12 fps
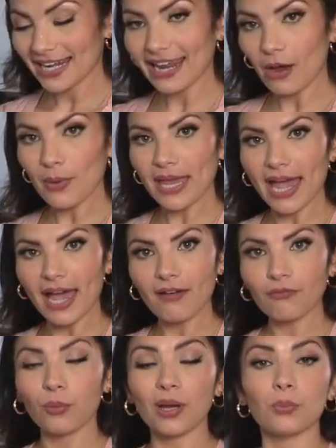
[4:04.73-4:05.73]
Now we
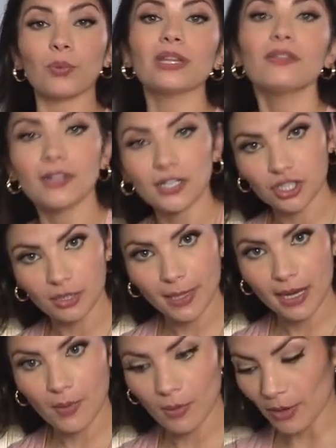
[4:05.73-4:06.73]
have what will eventually
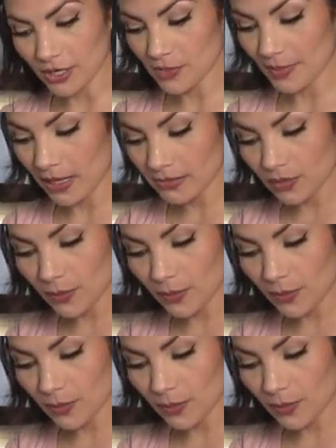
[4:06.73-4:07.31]
become our marshmallow,